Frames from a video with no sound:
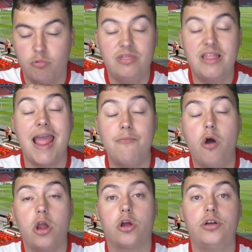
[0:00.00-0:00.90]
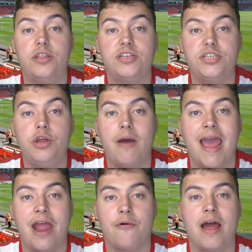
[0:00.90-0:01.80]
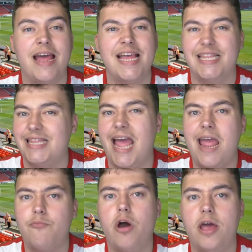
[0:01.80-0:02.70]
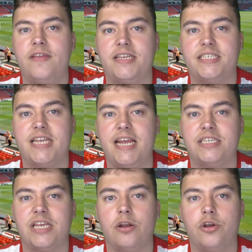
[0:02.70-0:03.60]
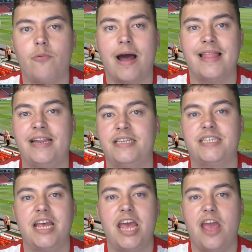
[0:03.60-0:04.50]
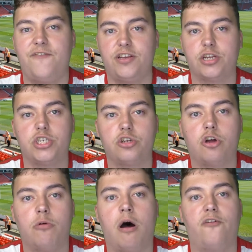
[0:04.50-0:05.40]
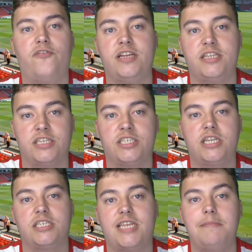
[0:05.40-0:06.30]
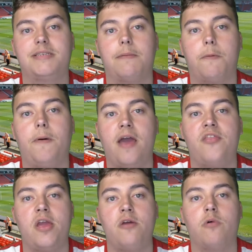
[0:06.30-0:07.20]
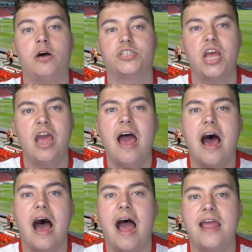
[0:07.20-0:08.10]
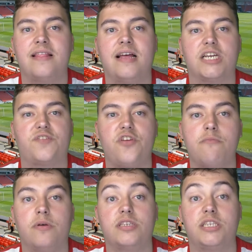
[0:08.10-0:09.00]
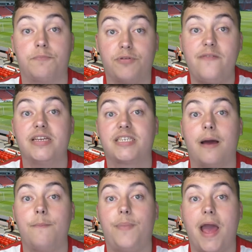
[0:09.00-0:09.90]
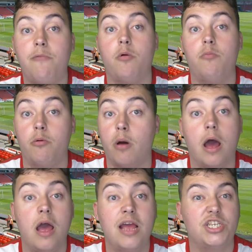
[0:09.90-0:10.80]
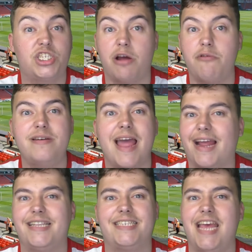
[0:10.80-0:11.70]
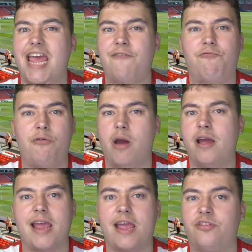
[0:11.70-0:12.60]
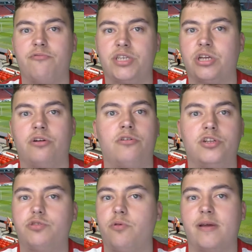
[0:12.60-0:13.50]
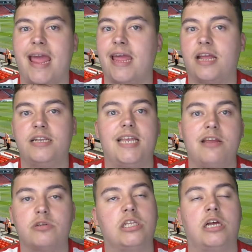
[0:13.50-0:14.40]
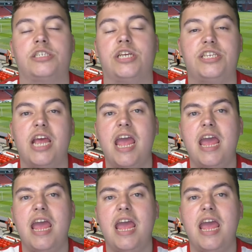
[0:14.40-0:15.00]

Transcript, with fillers: Let him work under this new era. Let him work this season under Wellens. If it doesn't come off and he's the same type of player that he was uh, in the last few months of the previous campaign, when we were so negative, we weren't getting the results, we were getting continuous losses,